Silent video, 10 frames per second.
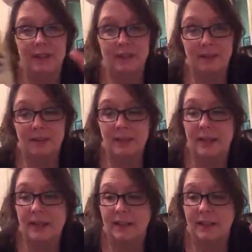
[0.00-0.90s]
is
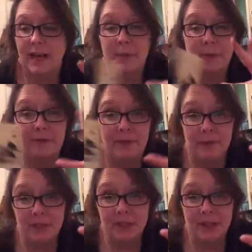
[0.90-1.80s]
kind of like the happy
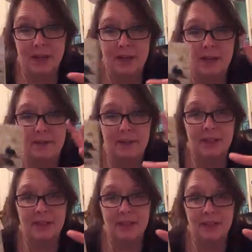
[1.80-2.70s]
family card.
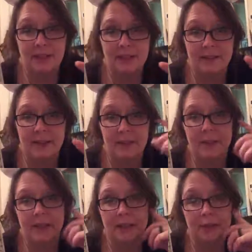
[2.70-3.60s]
Everything's
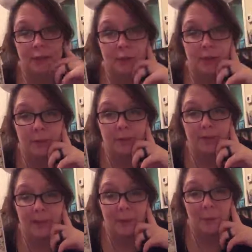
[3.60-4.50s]
coming into what it
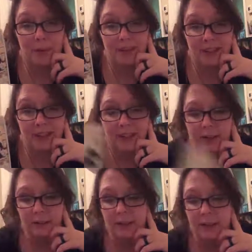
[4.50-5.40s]
was they wanted in
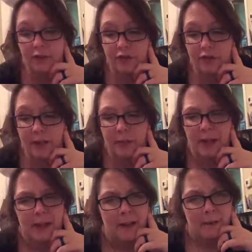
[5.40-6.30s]
the relationship.
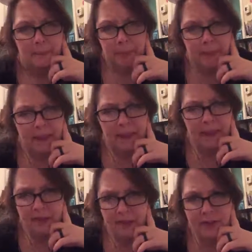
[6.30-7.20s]

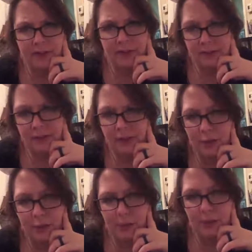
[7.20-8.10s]
And you just
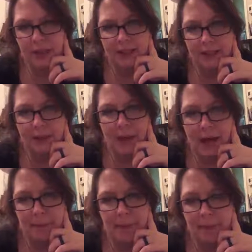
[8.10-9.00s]
don't really seem
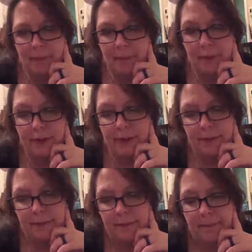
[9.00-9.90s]
happy enough with
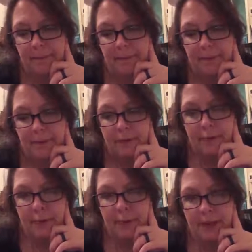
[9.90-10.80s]
it.
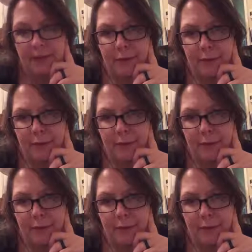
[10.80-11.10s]
For whatever